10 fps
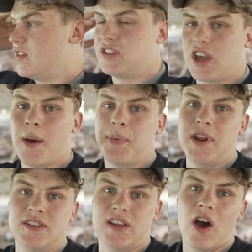these
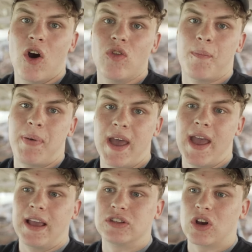companies that own the
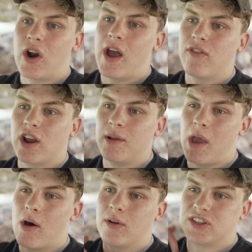pigs are never going to
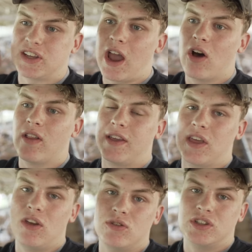be able to scale like
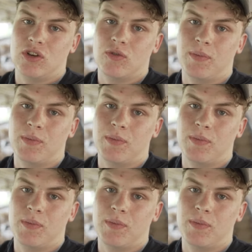they used to